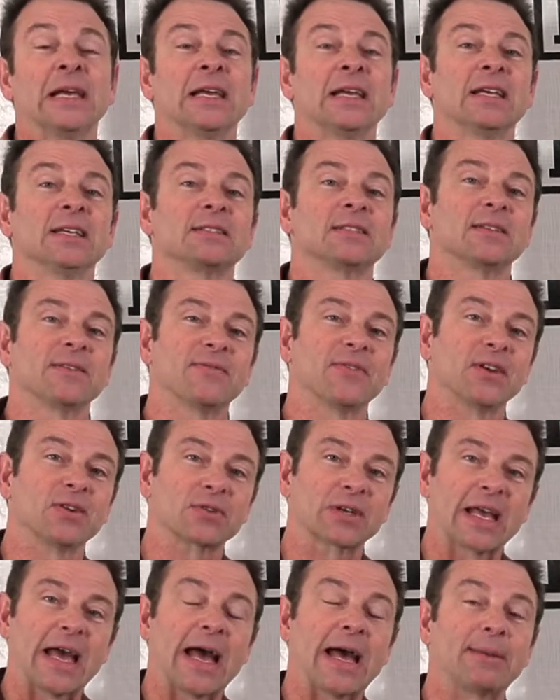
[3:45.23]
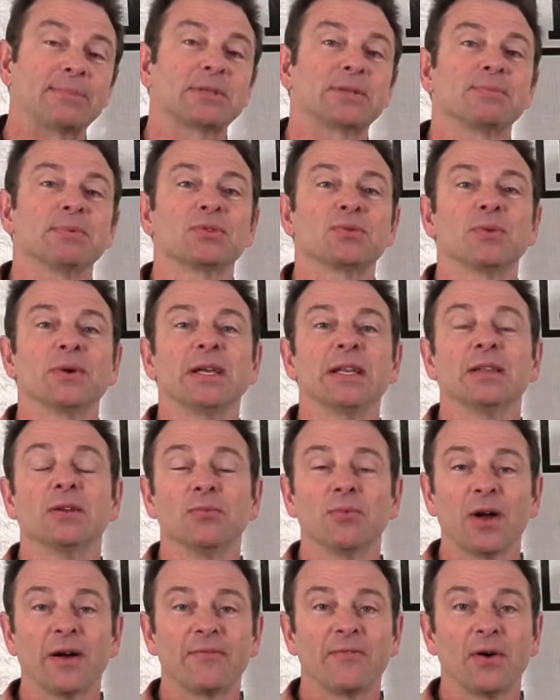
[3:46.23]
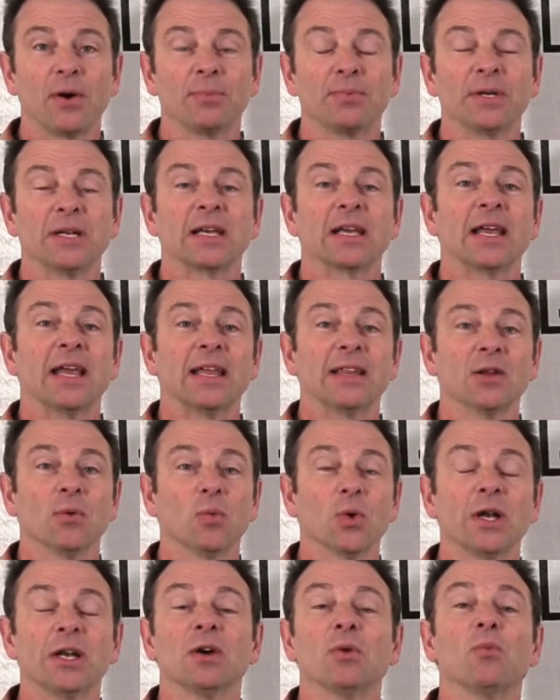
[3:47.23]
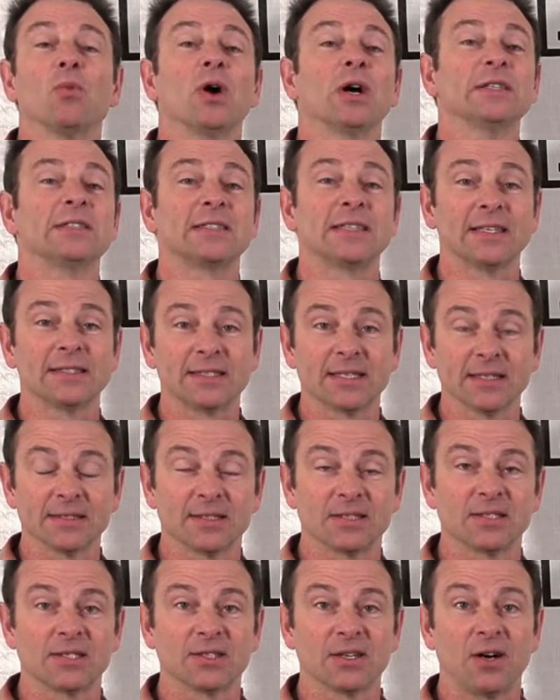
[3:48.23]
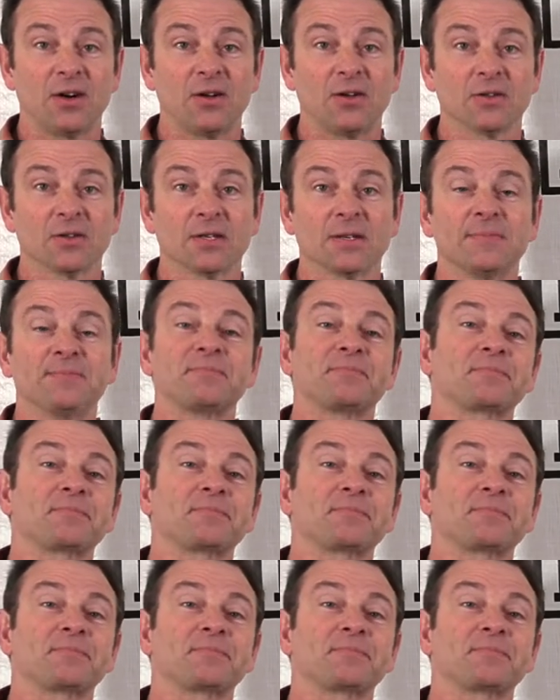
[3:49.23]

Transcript: is to fill gaps between the rough opening and the window once it's installed.